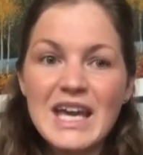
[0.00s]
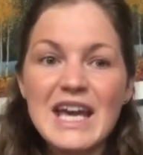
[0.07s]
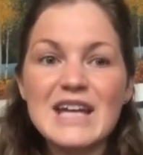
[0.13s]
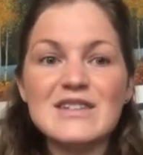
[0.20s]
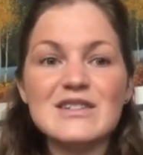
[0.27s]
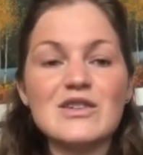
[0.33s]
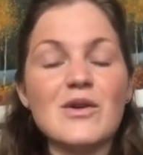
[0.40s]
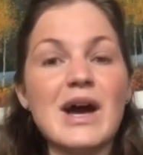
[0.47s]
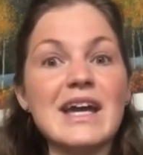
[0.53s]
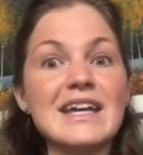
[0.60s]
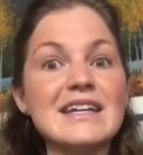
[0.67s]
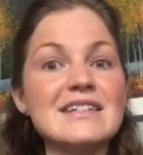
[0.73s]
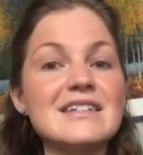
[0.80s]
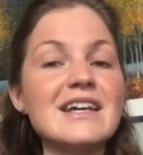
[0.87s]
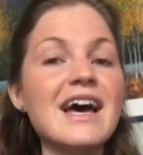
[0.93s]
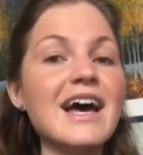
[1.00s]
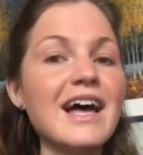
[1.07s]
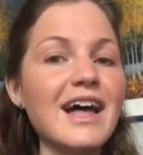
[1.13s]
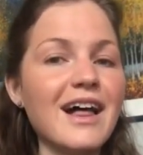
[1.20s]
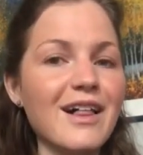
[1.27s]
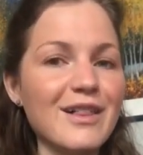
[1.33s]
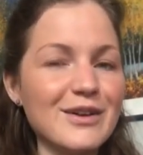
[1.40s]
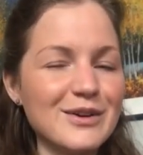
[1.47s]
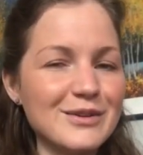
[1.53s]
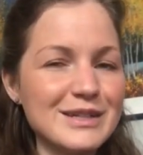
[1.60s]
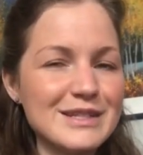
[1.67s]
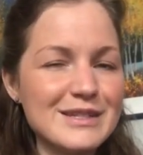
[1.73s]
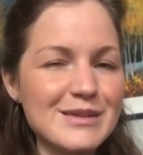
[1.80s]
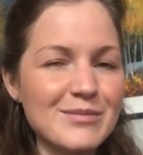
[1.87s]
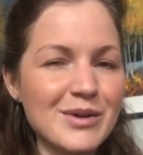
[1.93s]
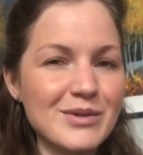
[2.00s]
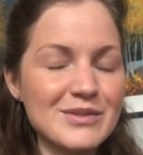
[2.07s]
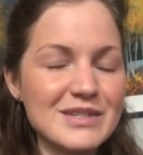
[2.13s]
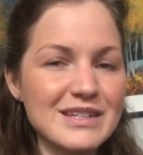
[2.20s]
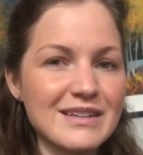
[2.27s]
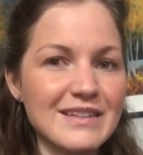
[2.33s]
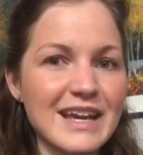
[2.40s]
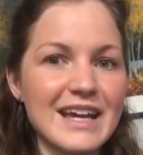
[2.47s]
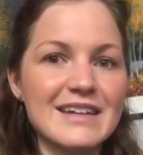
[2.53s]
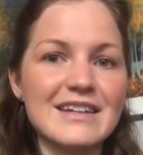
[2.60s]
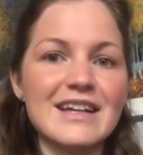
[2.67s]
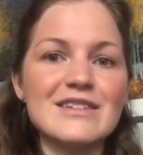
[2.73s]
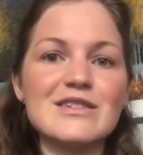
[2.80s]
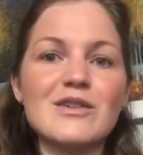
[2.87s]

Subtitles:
And so I can tell who it's supposed to land on.